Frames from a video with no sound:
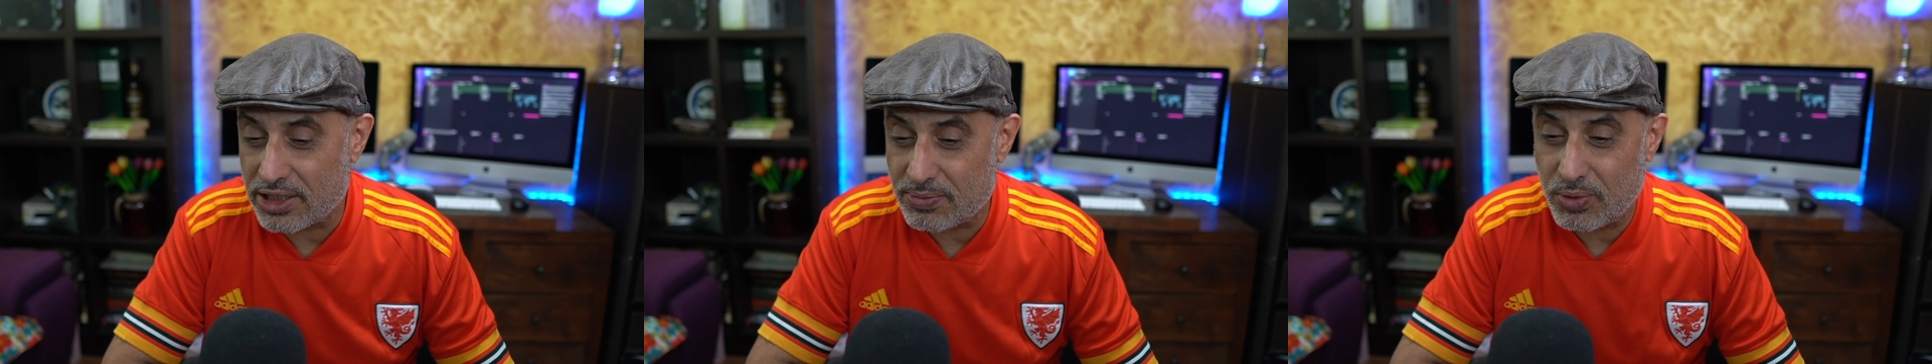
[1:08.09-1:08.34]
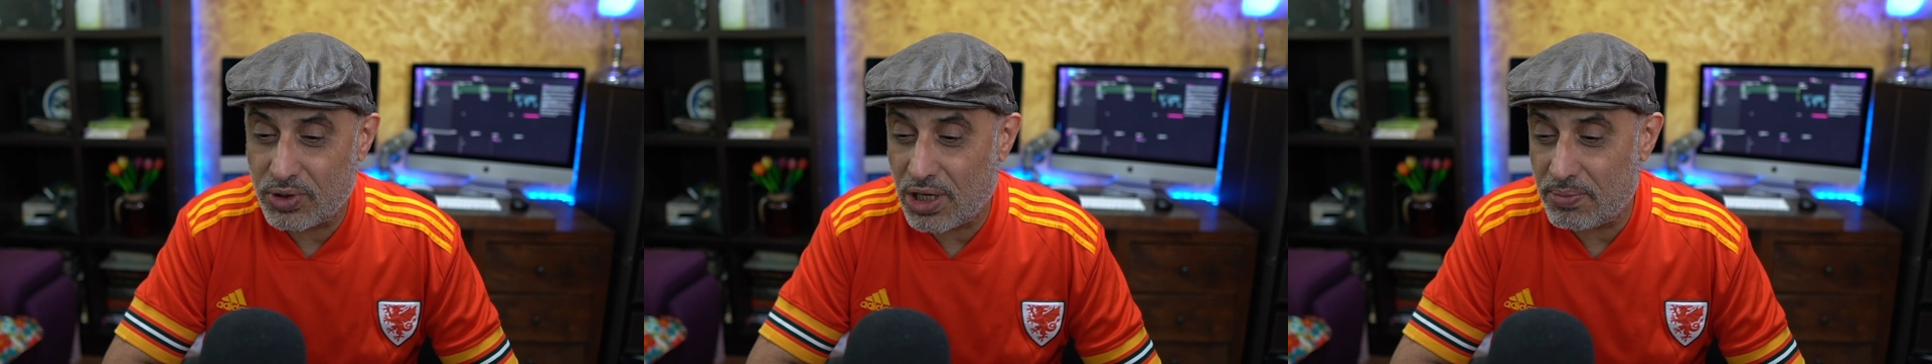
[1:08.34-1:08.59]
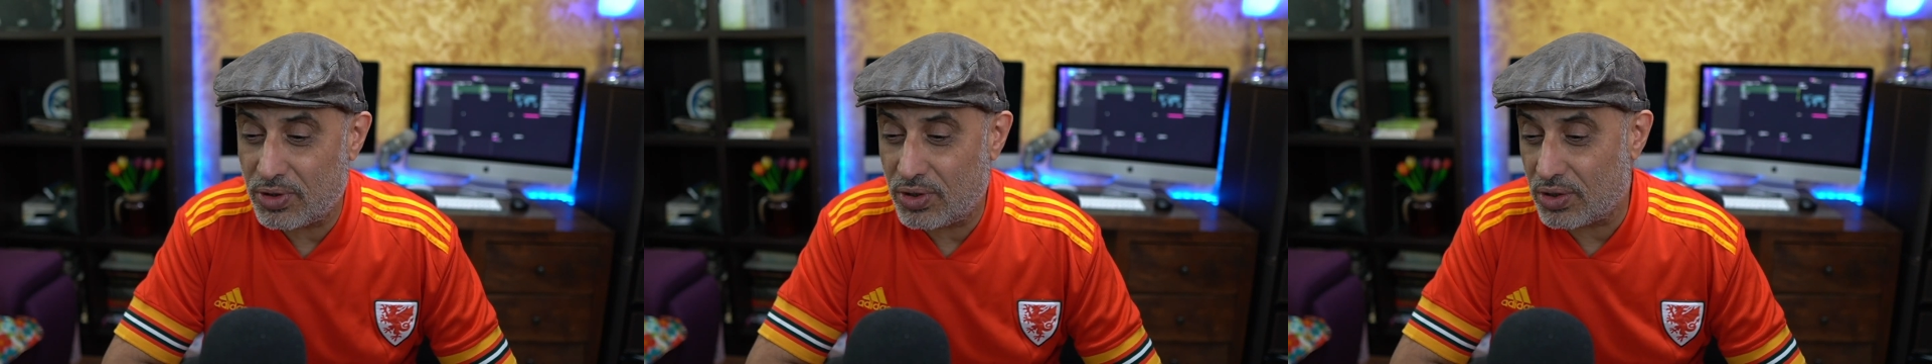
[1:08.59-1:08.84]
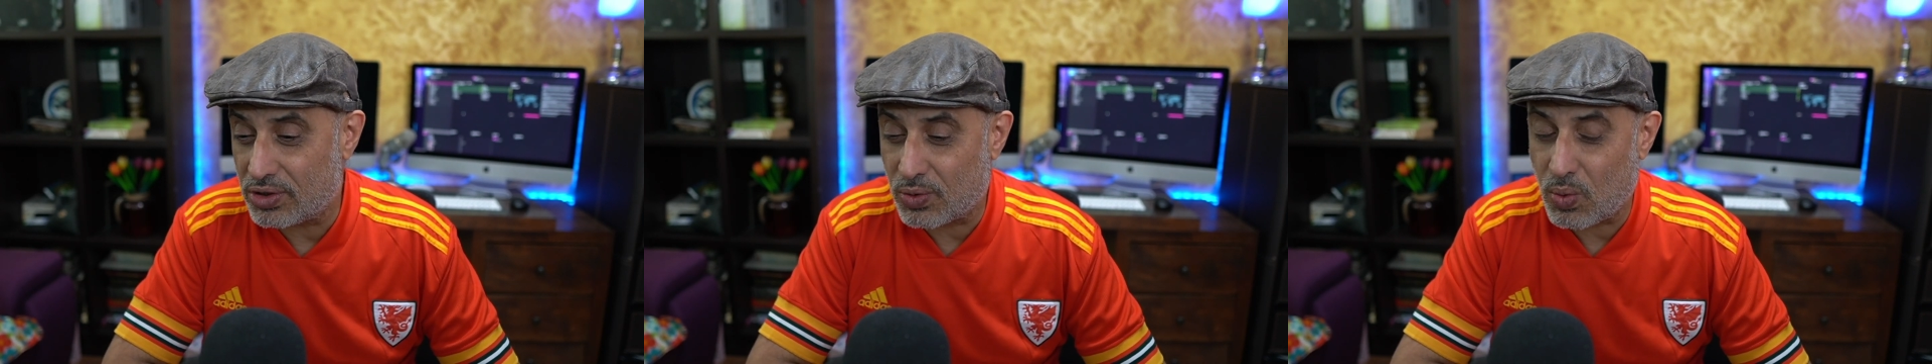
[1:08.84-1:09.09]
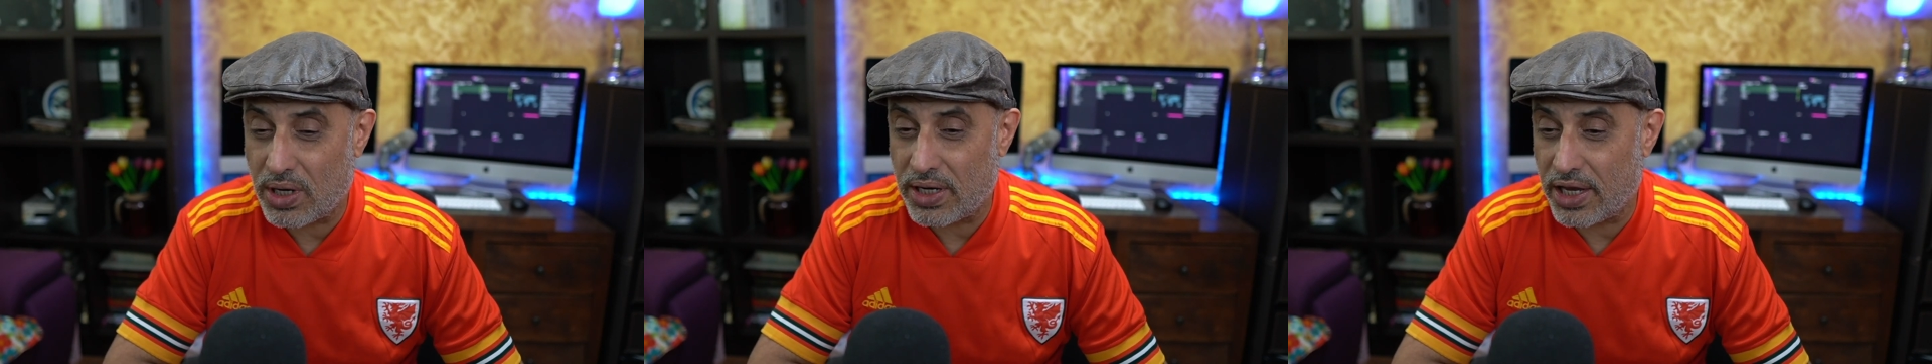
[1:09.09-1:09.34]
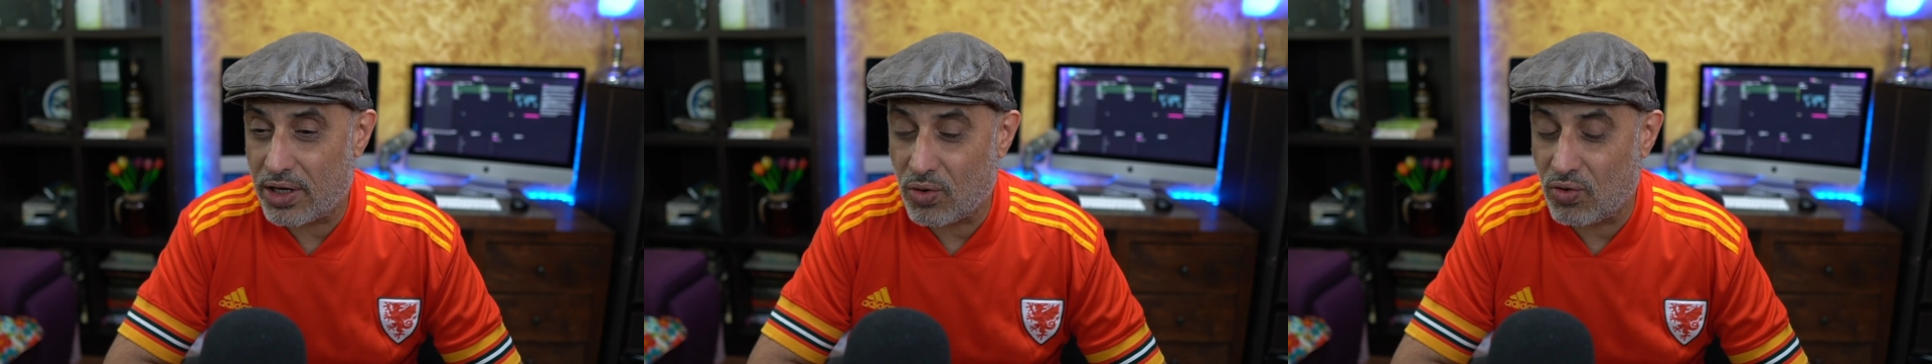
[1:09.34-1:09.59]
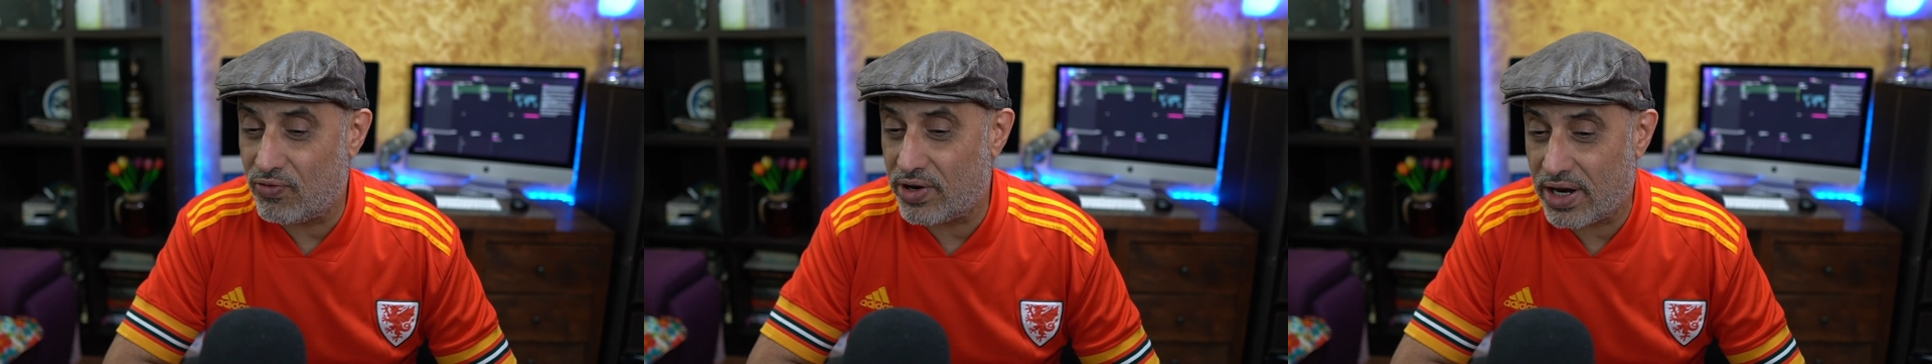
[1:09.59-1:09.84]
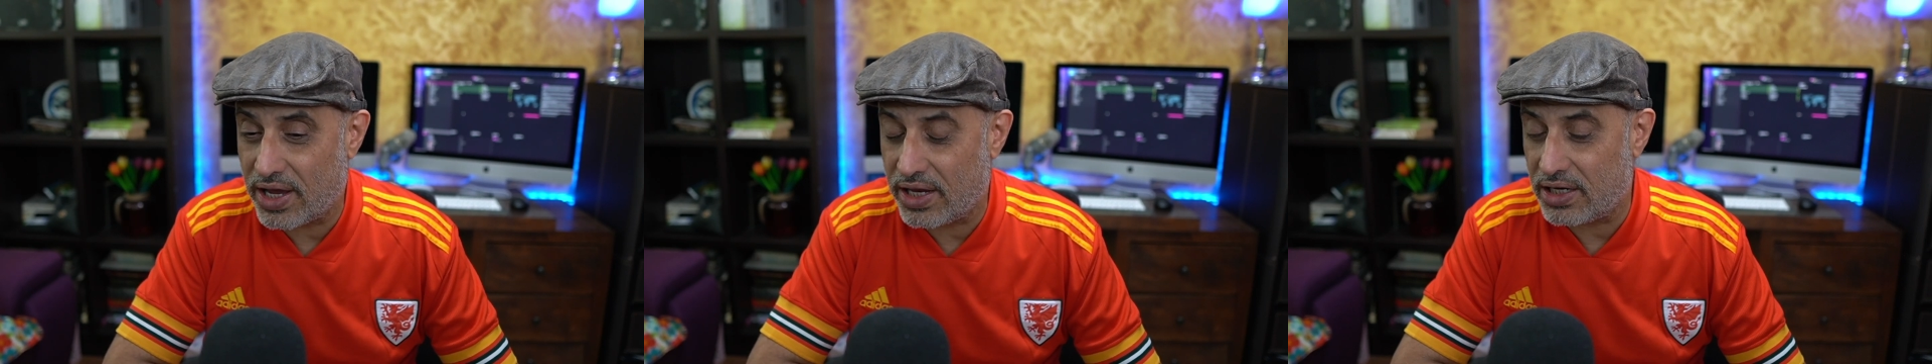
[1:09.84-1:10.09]
put them into your squad, and
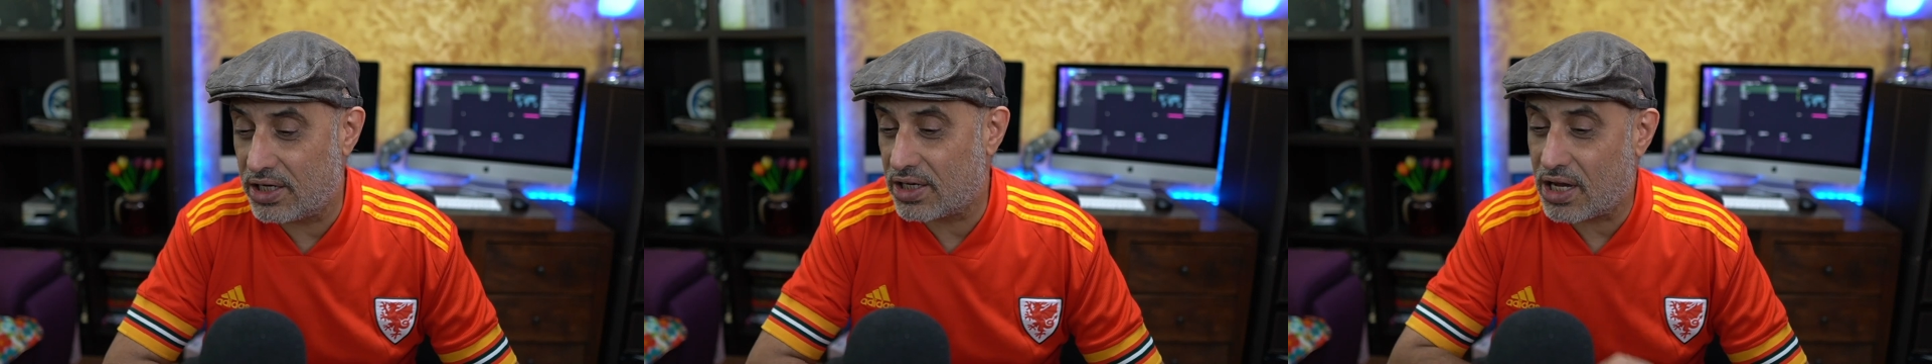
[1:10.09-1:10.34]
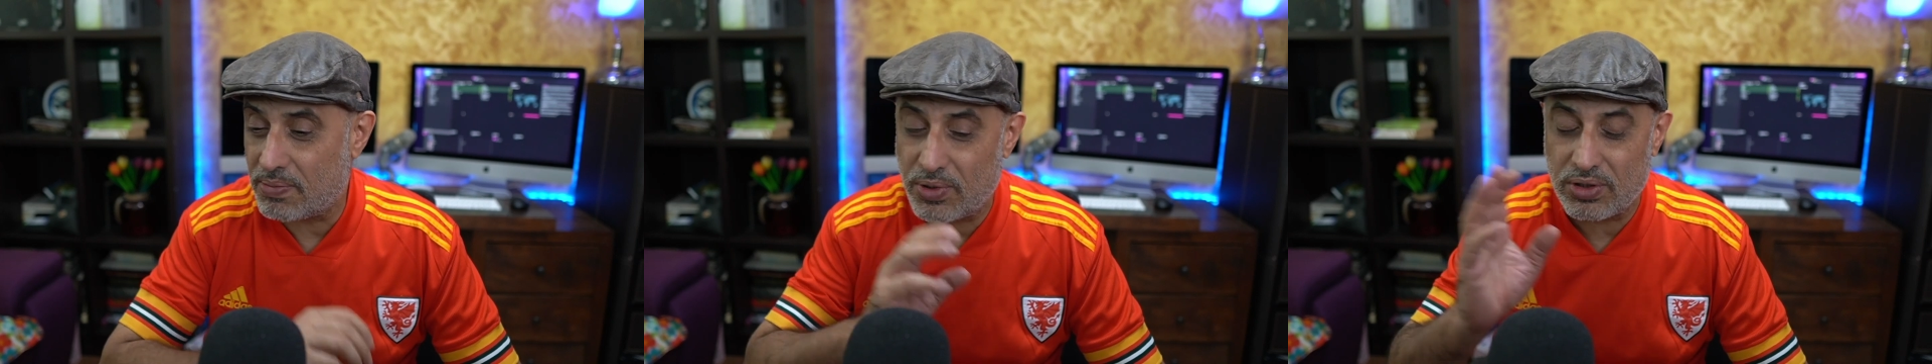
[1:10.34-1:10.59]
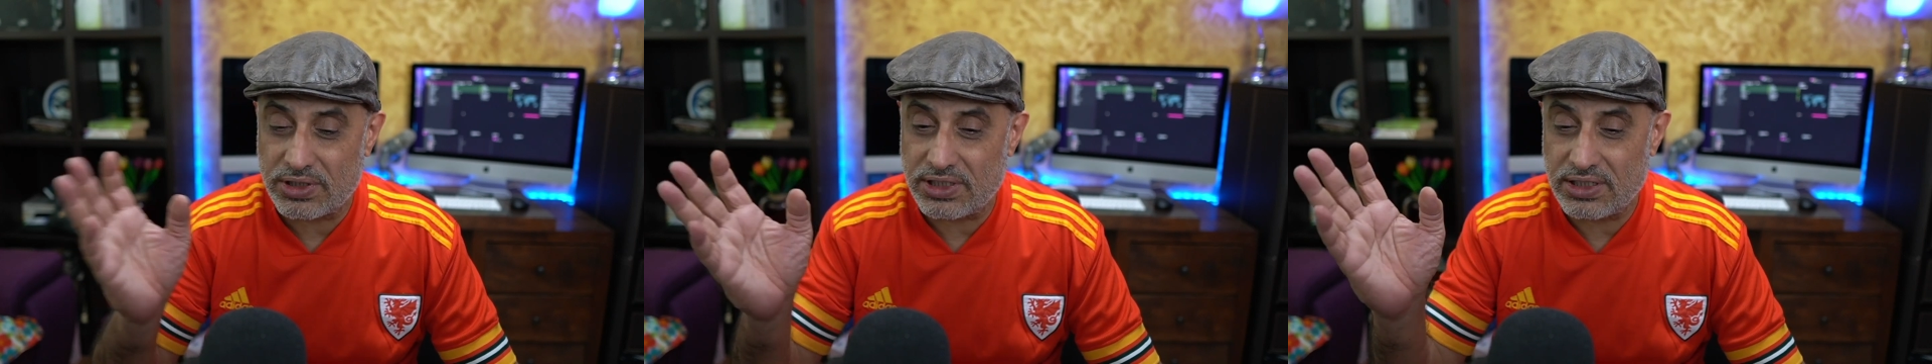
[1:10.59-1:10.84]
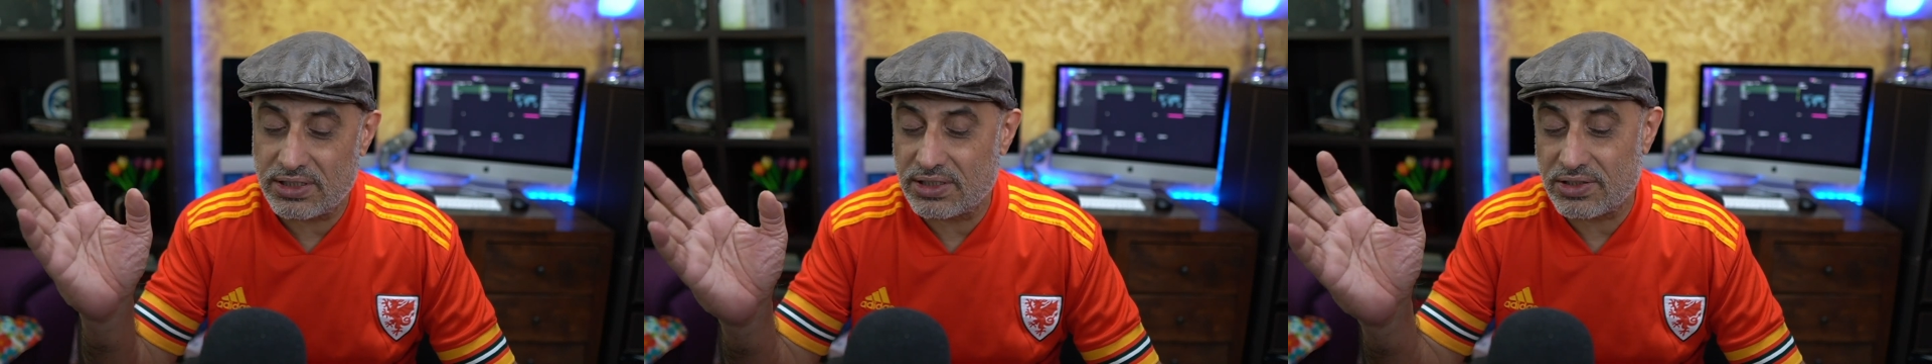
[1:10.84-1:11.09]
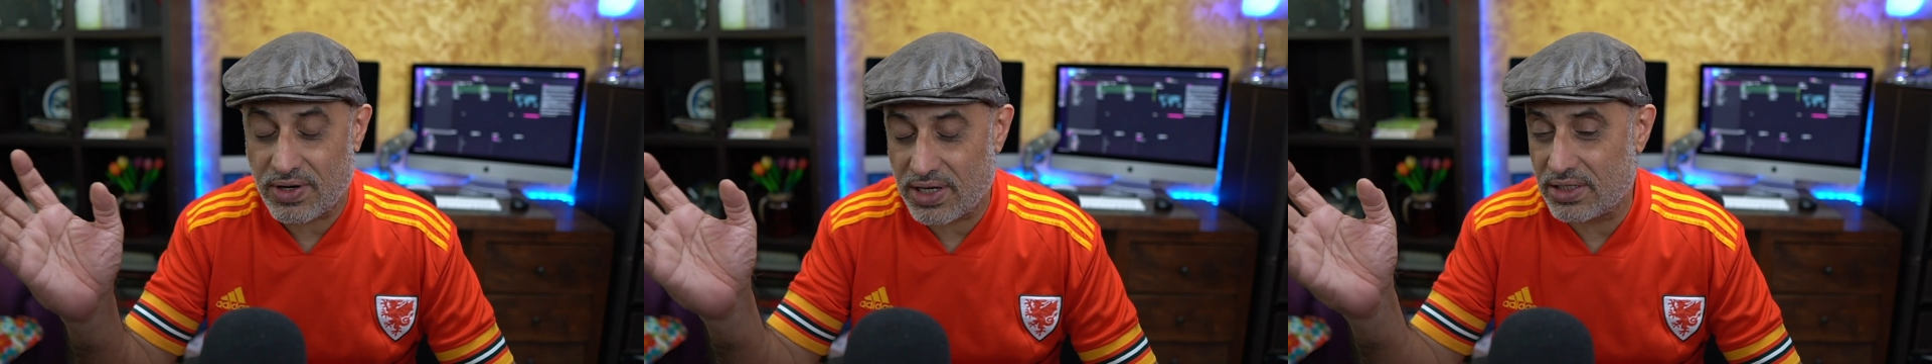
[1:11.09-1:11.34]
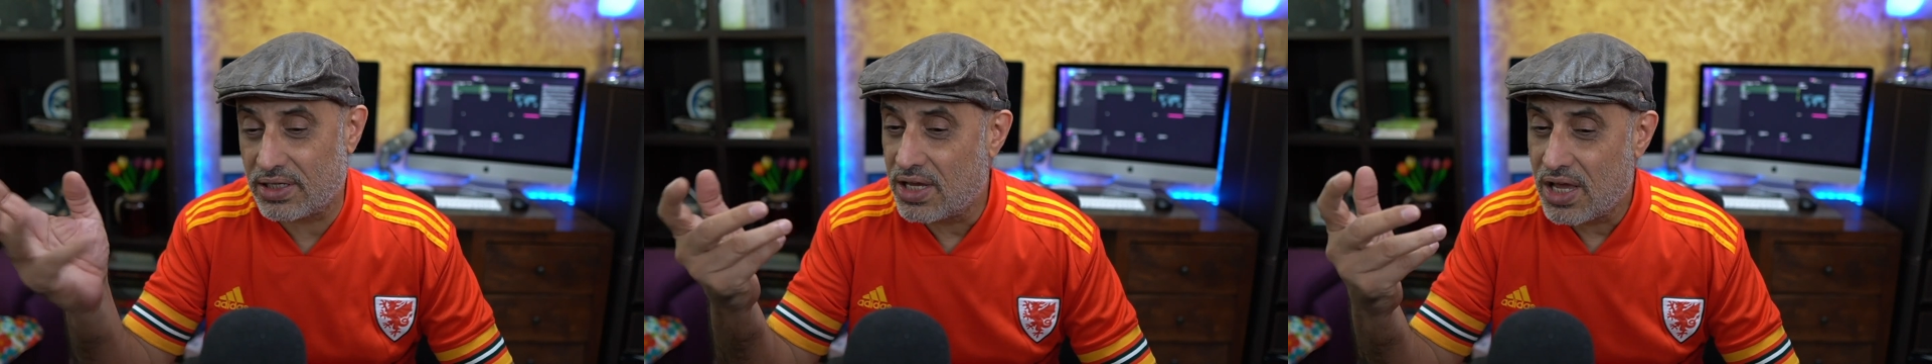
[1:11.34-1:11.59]
overnight, in a couple of seasons rather,